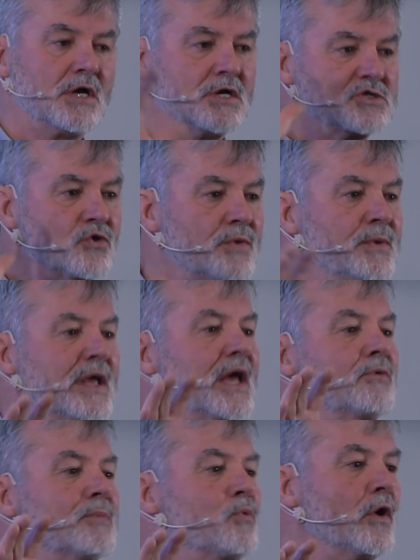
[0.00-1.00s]
So he
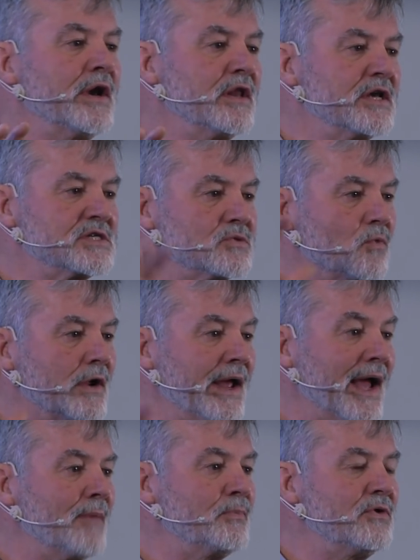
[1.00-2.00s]
began reporting this. What
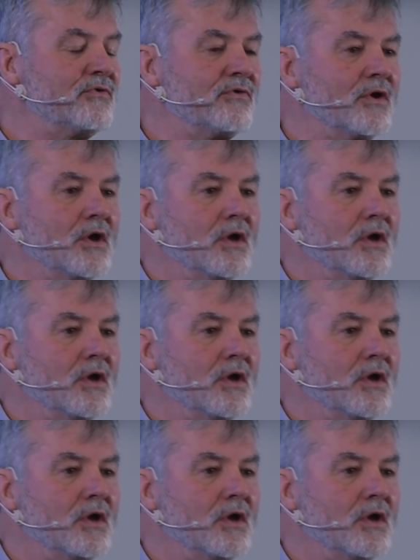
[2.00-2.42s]
happened